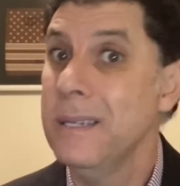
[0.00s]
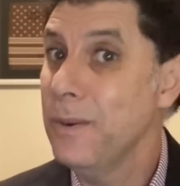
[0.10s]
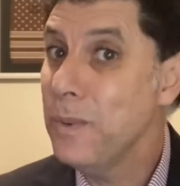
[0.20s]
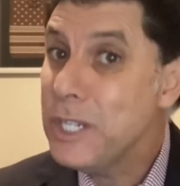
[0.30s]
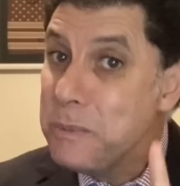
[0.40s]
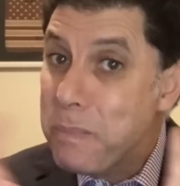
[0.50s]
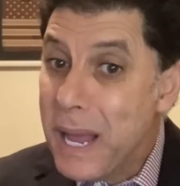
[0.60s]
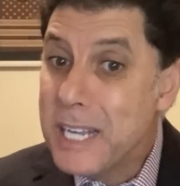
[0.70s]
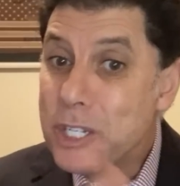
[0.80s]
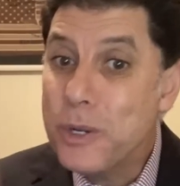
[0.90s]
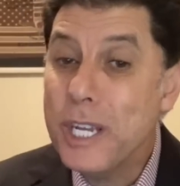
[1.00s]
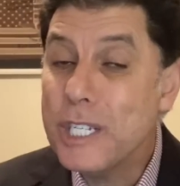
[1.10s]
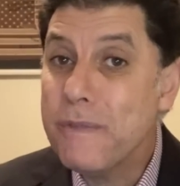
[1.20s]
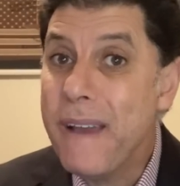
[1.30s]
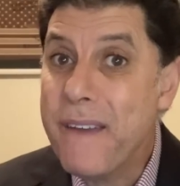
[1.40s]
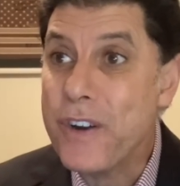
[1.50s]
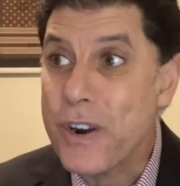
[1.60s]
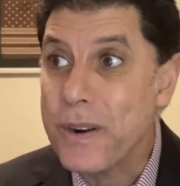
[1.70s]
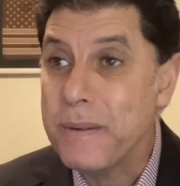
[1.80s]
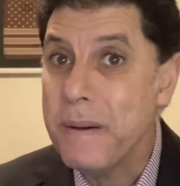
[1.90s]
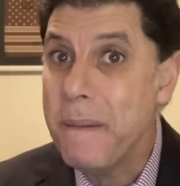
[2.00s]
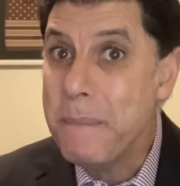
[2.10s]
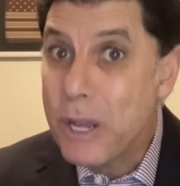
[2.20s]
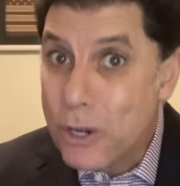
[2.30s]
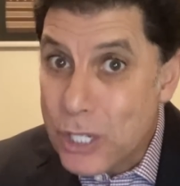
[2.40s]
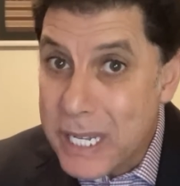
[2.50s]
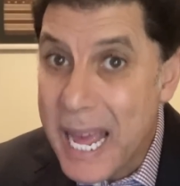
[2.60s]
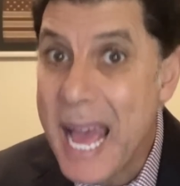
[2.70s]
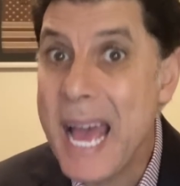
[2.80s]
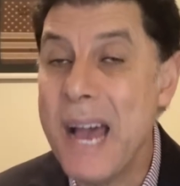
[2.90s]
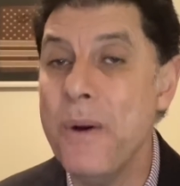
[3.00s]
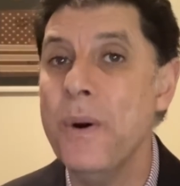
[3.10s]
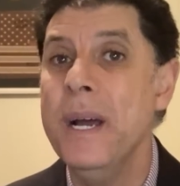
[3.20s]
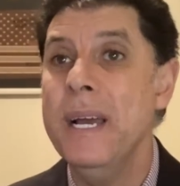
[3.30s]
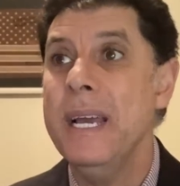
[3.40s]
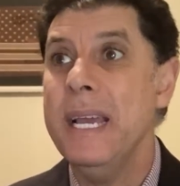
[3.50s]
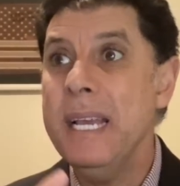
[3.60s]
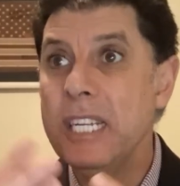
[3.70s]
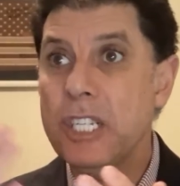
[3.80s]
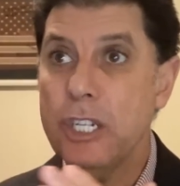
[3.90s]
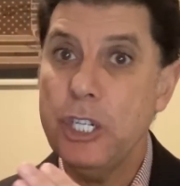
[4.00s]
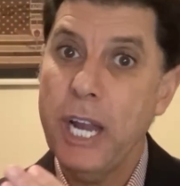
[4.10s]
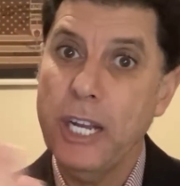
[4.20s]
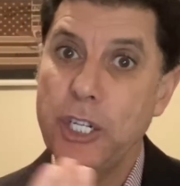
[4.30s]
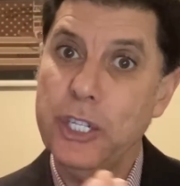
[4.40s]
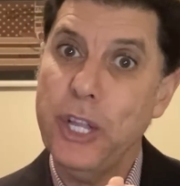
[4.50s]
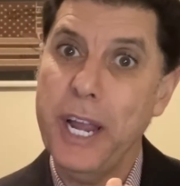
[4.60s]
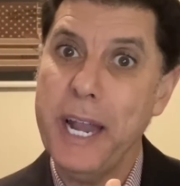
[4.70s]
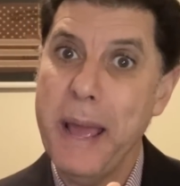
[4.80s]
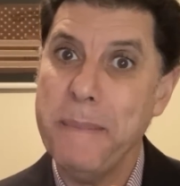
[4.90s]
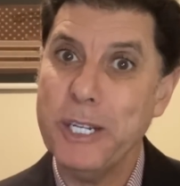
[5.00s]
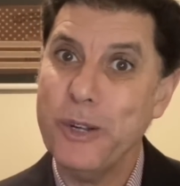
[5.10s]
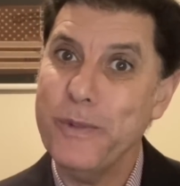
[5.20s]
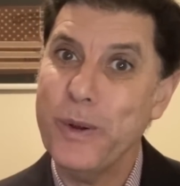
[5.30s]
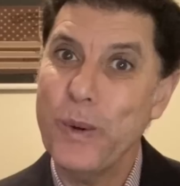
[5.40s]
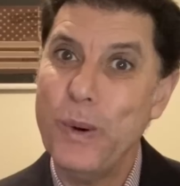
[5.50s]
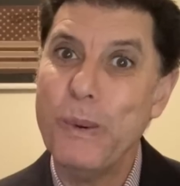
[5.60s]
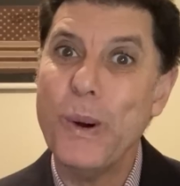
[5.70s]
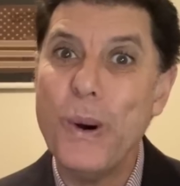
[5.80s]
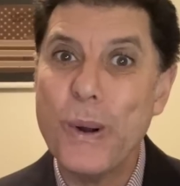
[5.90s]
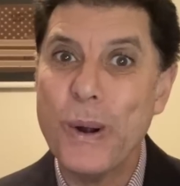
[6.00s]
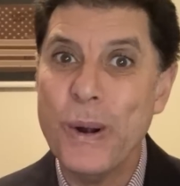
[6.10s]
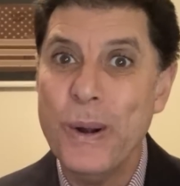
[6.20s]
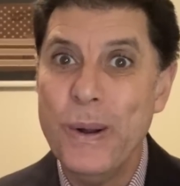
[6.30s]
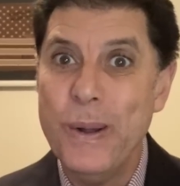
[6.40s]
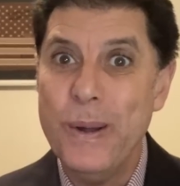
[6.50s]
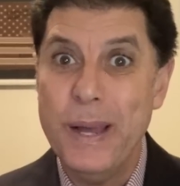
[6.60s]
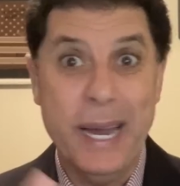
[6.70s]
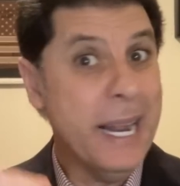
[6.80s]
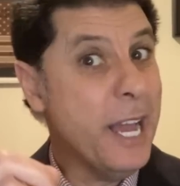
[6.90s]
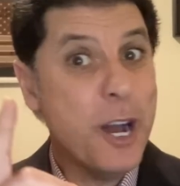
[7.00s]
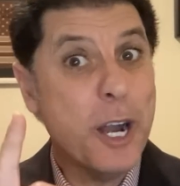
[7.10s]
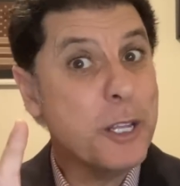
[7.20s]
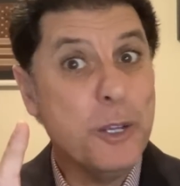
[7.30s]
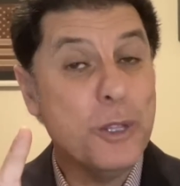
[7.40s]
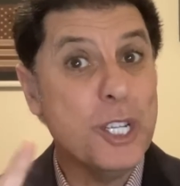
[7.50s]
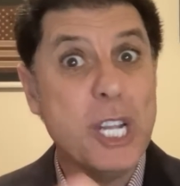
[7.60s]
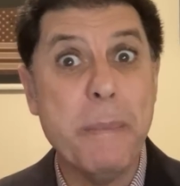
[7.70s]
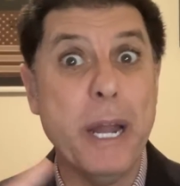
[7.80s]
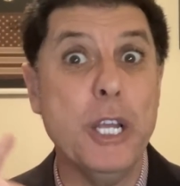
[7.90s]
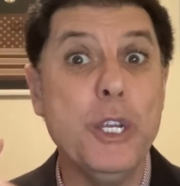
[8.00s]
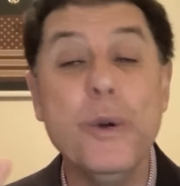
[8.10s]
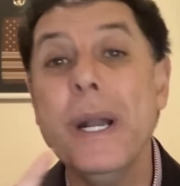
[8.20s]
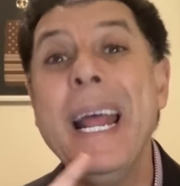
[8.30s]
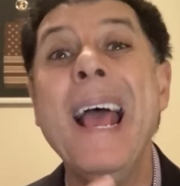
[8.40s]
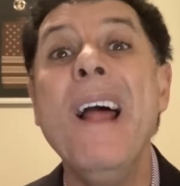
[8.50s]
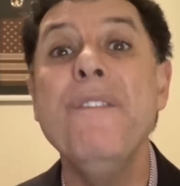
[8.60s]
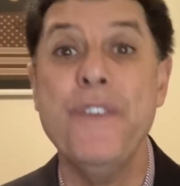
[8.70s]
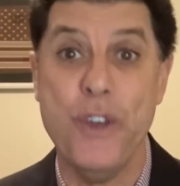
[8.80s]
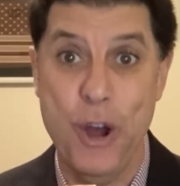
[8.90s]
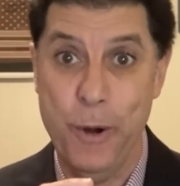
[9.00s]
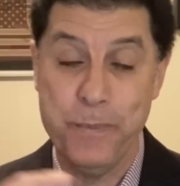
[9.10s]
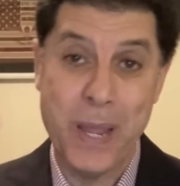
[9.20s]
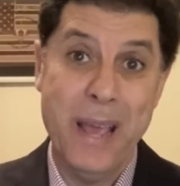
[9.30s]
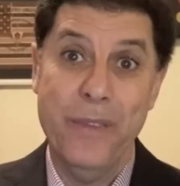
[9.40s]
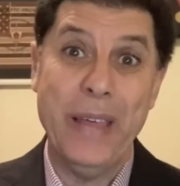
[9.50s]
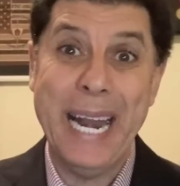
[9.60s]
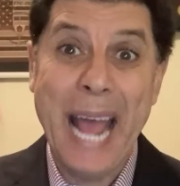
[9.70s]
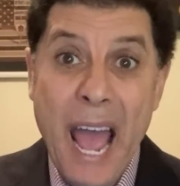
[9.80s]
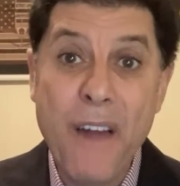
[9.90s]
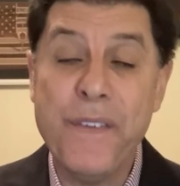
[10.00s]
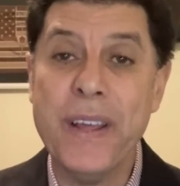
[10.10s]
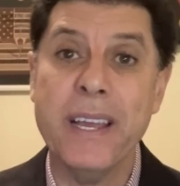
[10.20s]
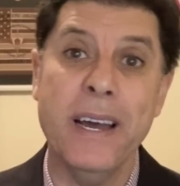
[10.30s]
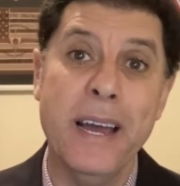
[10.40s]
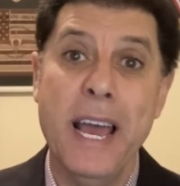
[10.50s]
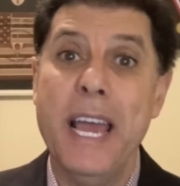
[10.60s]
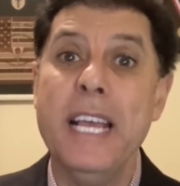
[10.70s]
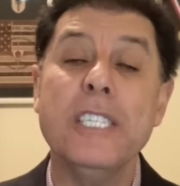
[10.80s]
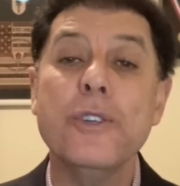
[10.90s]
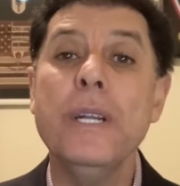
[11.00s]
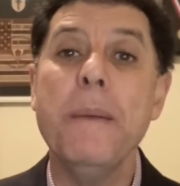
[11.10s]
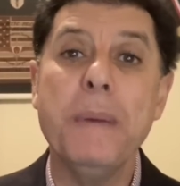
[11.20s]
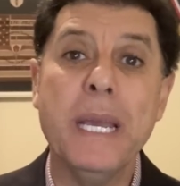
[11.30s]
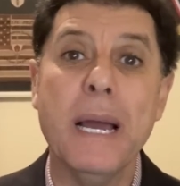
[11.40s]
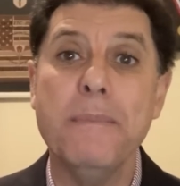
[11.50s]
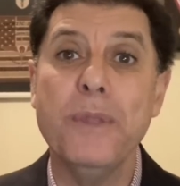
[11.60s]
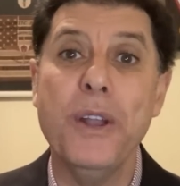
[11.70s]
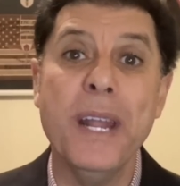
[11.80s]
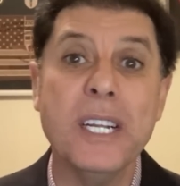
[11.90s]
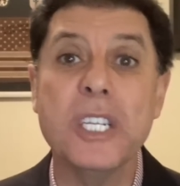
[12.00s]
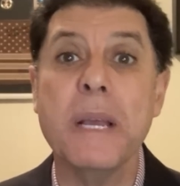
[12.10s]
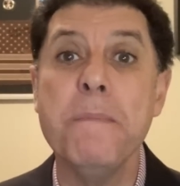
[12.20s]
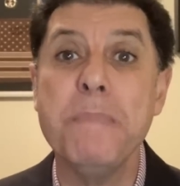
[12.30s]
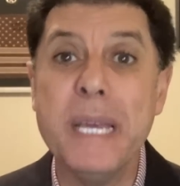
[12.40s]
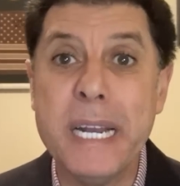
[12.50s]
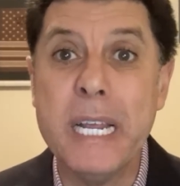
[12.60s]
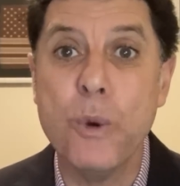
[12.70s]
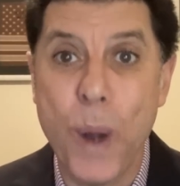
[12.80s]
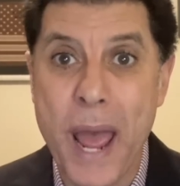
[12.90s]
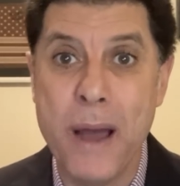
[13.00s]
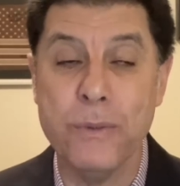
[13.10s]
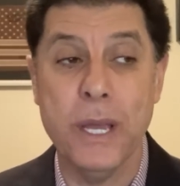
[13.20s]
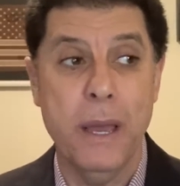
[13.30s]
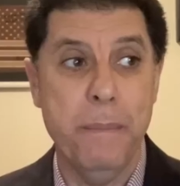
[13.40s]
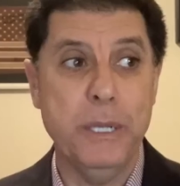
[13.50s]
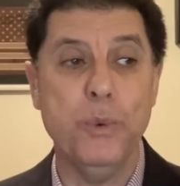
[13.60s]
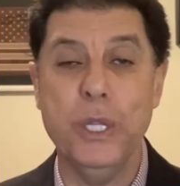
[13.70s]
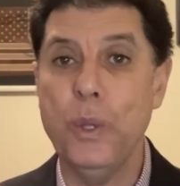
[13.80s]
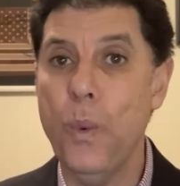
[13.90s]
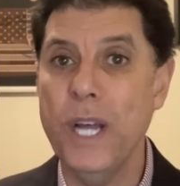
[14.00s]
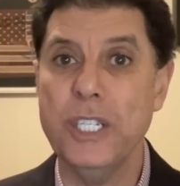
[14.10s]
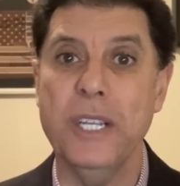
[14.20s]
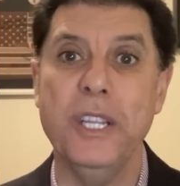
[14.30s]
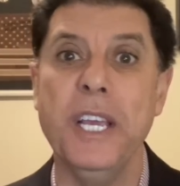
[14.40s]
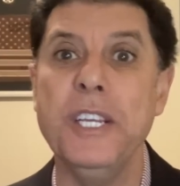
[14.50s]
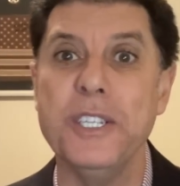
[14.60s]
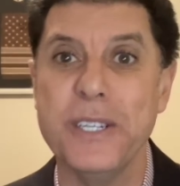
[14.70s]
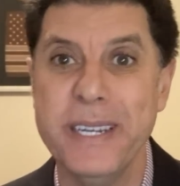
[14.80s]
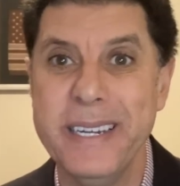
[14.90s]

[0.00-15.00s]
which plays to his favor, because now is the changing dynamics of the global order. And I argued this about a year and a half ago, that Africa is going to become the next competing ground between the West and the East.